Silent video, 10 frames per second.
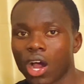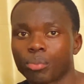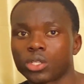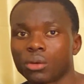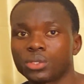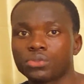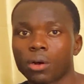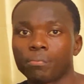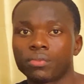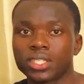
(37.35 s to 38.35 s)
I'll be dropping
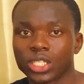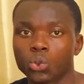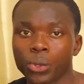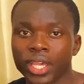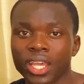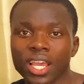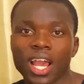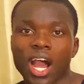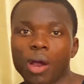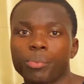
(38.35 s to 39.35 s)
from this week.
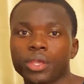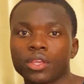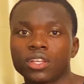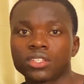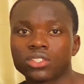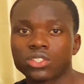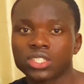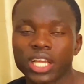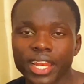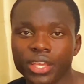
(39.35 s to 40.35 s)
I'll be
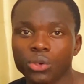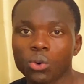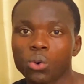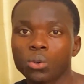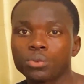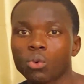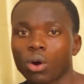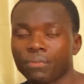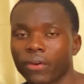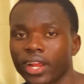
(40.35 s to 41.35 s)
telling you
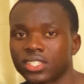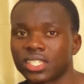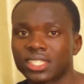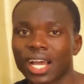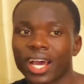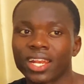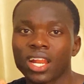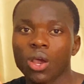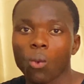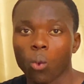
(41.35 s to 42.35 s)
what forex is and
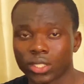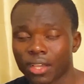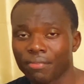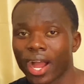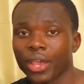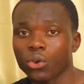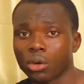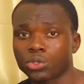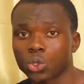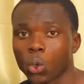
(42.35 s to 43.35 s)
whatever you have
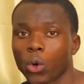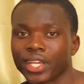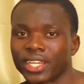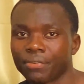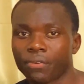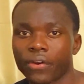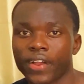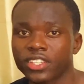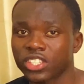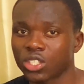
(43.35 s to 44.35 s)
to know in the
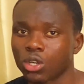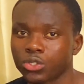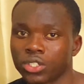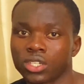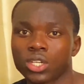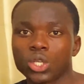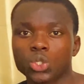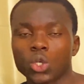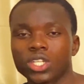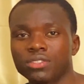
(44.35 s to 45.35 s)
forex industry.
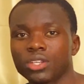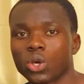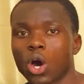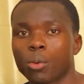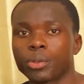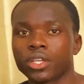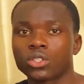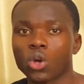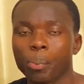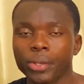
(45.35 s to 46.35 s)
So this video I'll be
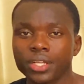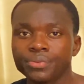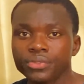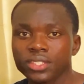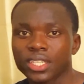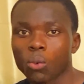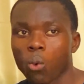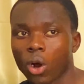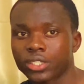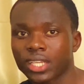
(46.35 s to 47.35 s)
dropping
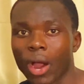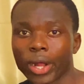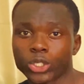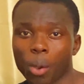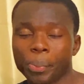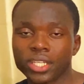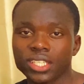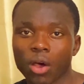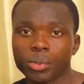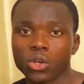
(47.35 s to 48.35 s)
what our topics.
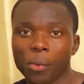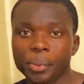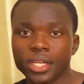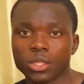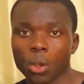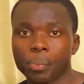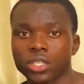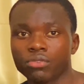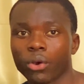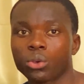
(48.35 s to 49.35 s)
I'll be dropping the
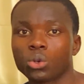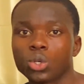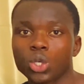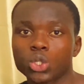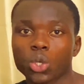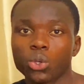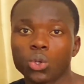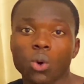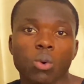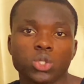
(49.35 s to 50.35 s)
topics for you so you
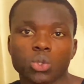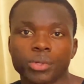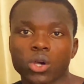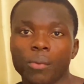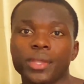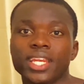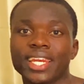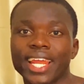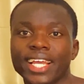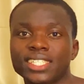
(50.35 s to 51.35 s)
know what will be coming
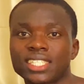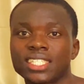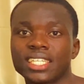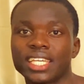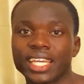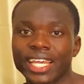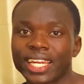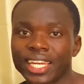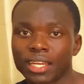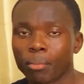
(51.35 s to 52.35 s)
next
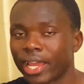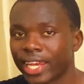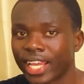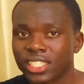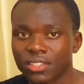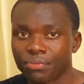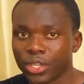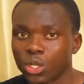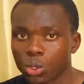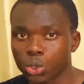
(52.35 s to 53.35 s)
in my next
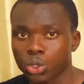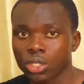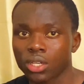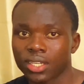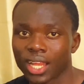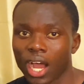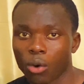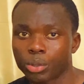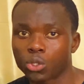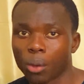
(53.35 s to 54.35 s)
videos that I'll
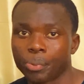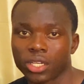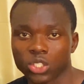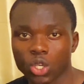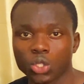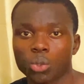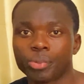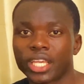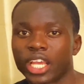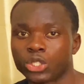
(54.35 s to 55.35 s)
be dropping. It's going to
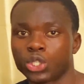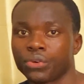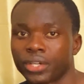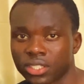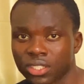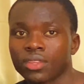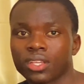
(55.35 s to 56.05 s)
be a series.